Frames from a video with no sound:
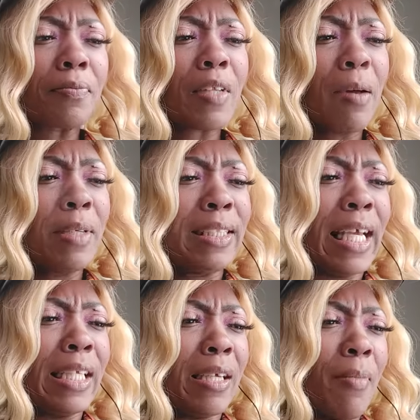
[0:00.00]
I'm going to take
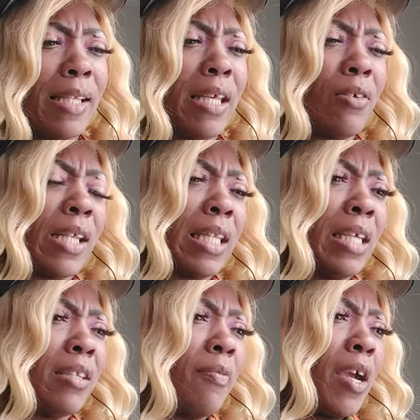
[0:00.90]
a look at my singles at the
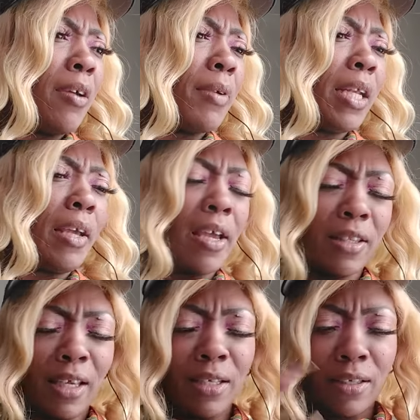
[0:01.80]
end of the very reading, at
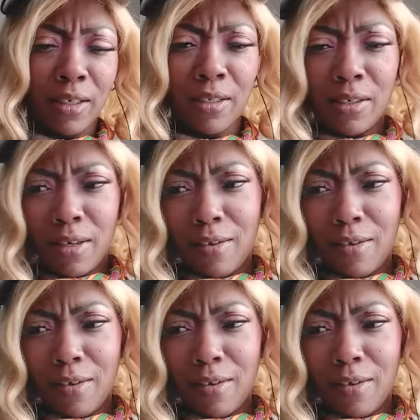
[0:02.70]
the end of the